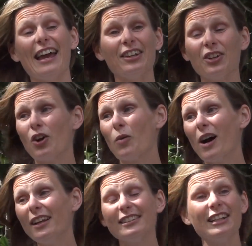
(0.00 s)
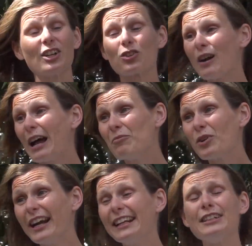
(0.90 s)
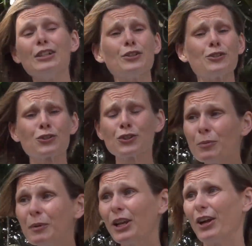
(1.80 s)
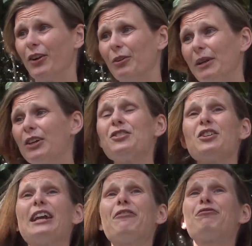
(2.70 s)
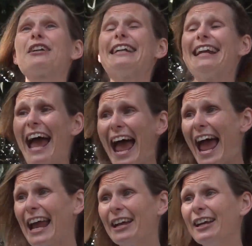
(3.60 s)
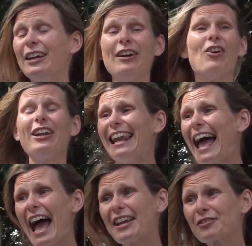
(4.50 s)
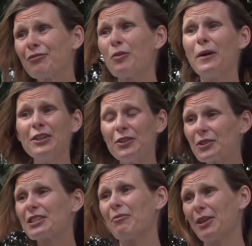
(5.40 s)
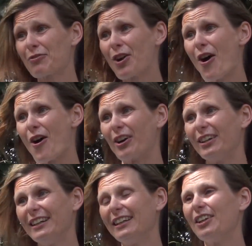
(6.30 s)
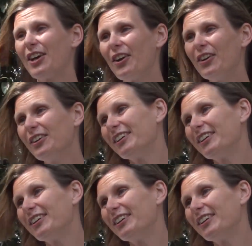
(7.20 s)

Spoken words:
And you know what? Crime rate super low because you get freaking hanged or lashed for when you do something wrong. You know.